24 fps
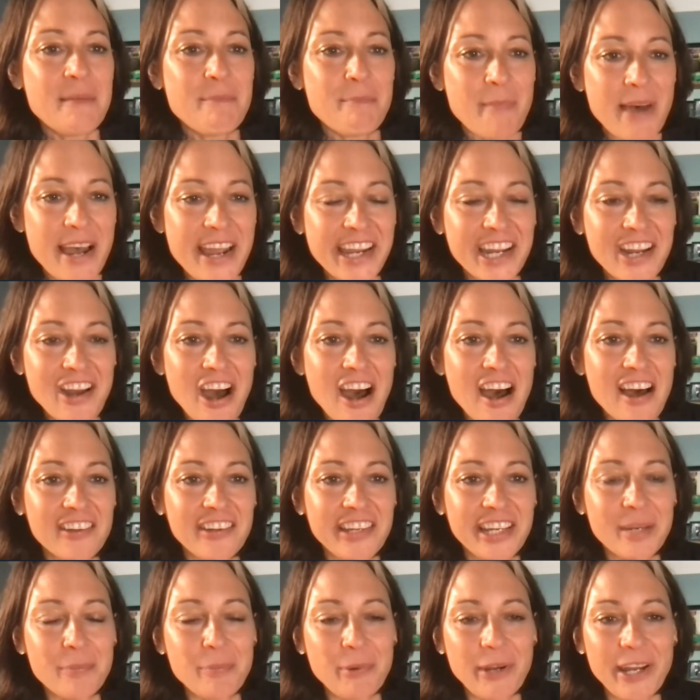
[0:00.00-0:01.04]
My
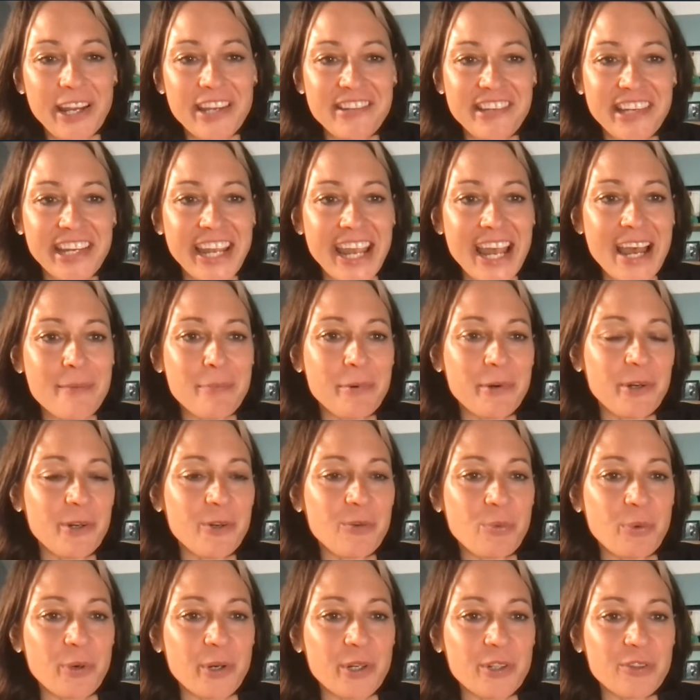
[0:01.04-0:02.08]
colleague Brandy Gabbard
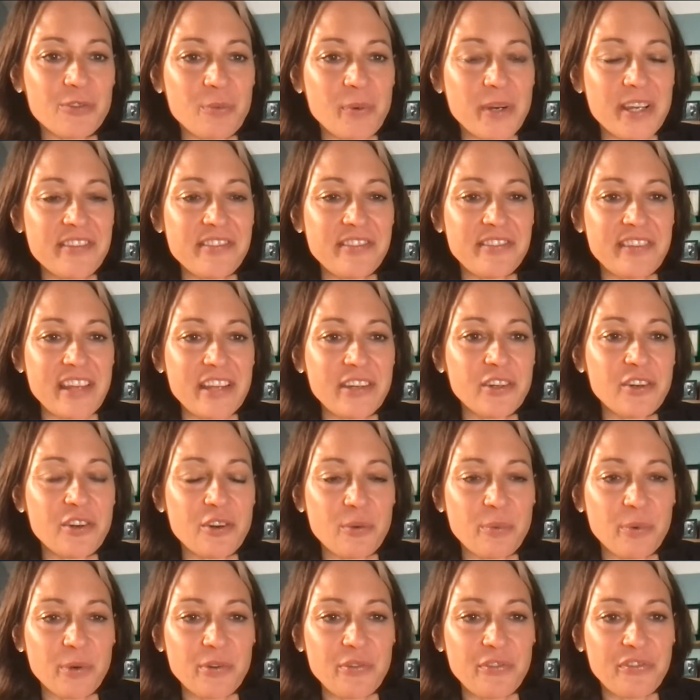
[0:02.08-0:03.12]
worked with
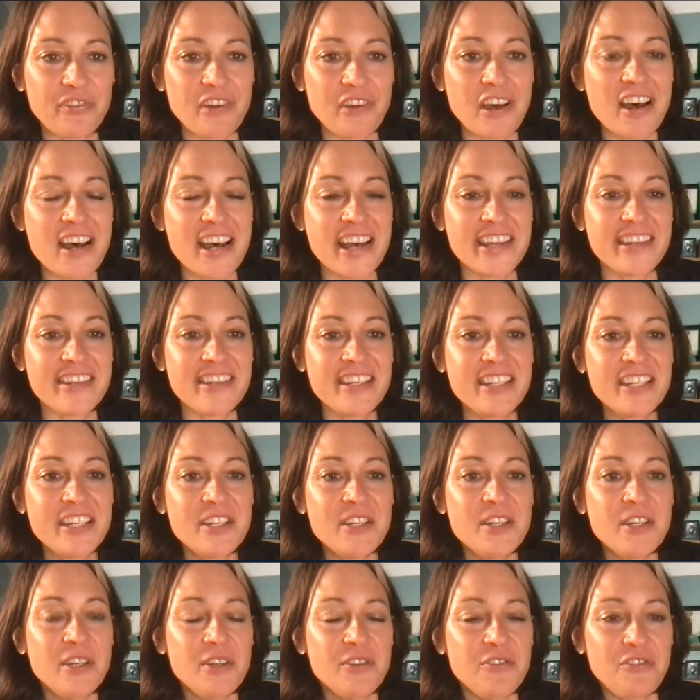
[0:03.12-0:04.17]
Senator Roussan
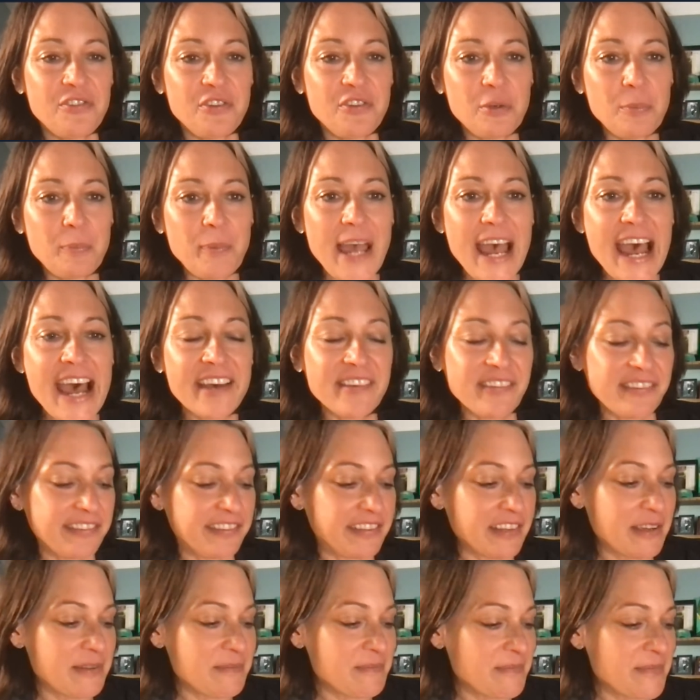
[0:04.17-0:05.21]
to pass
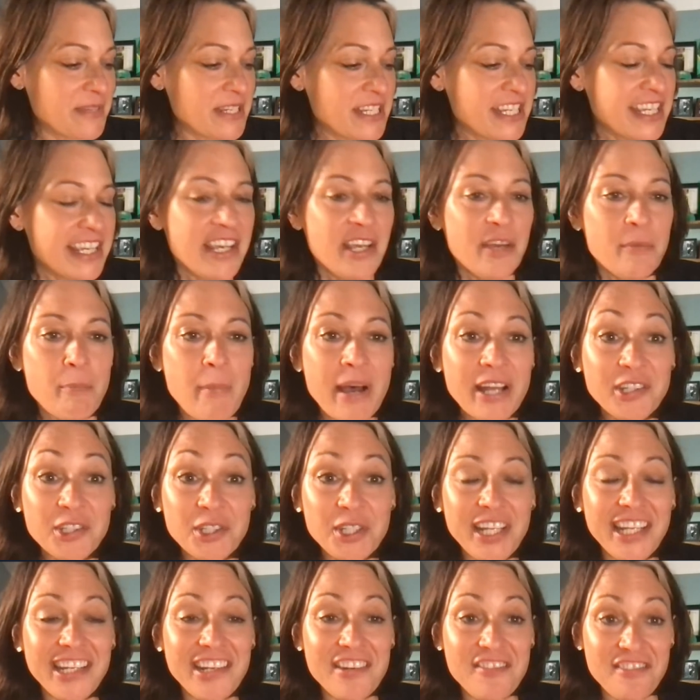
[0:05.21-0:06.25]
some much
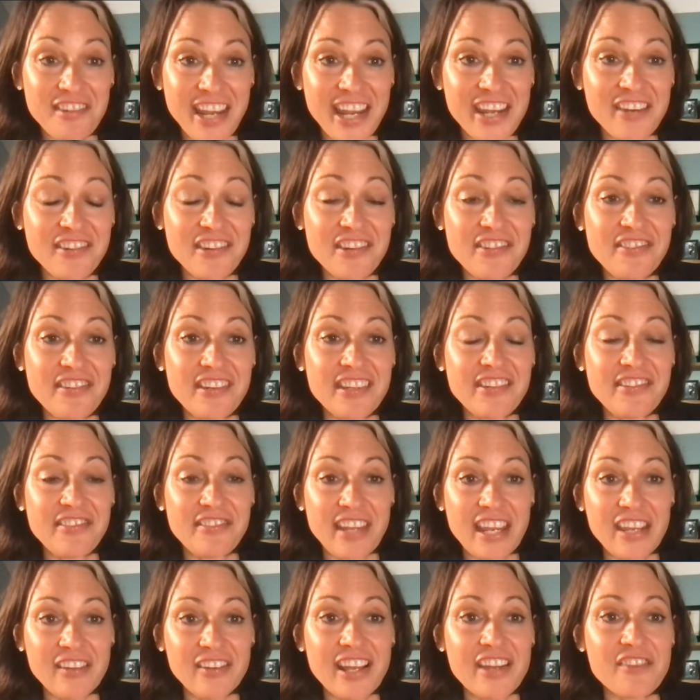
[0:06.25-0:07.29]
needed changes in the
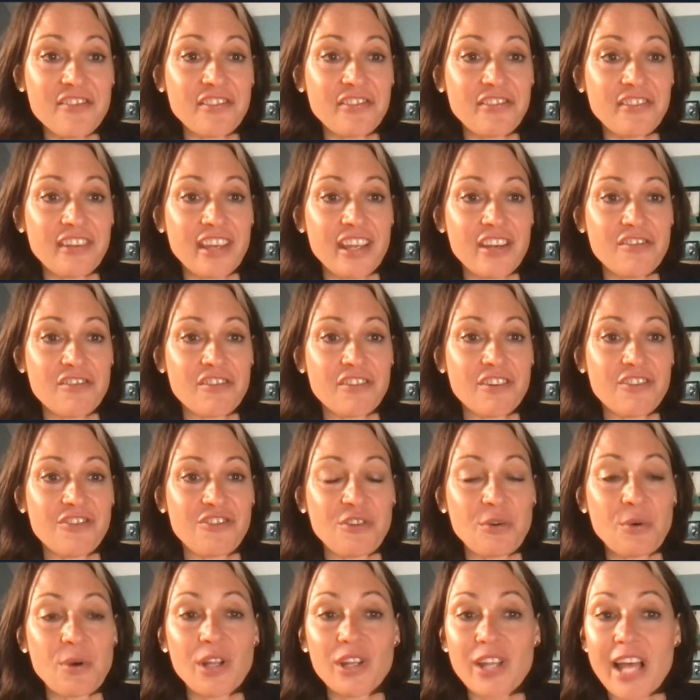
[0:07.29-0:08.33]
state legislature
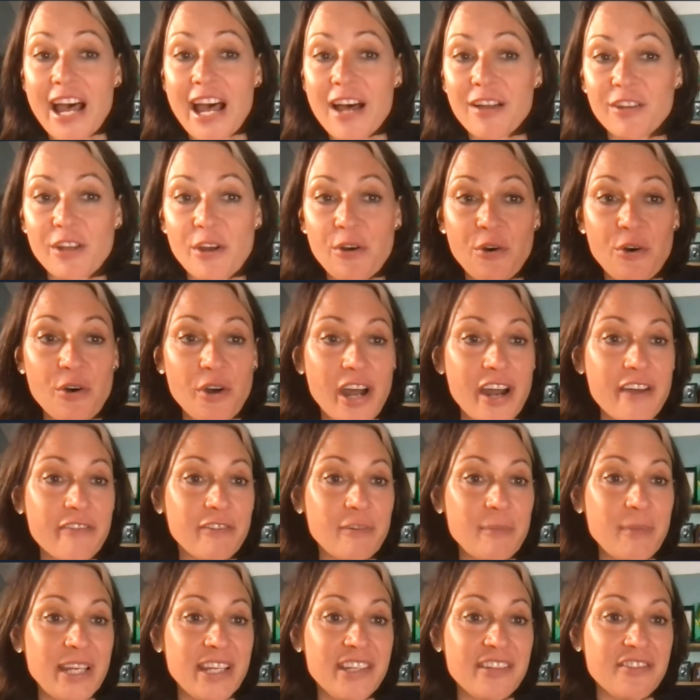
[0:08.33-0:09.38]
to allow local
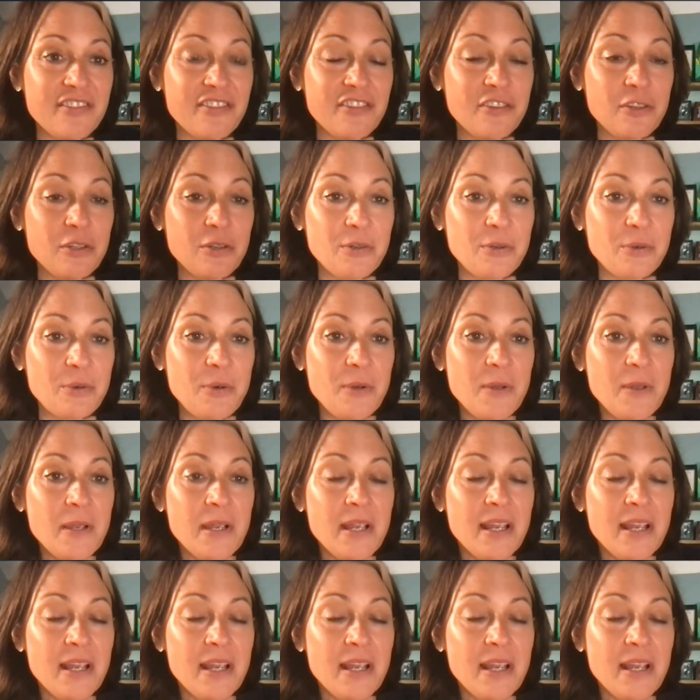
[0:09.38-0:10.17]
government to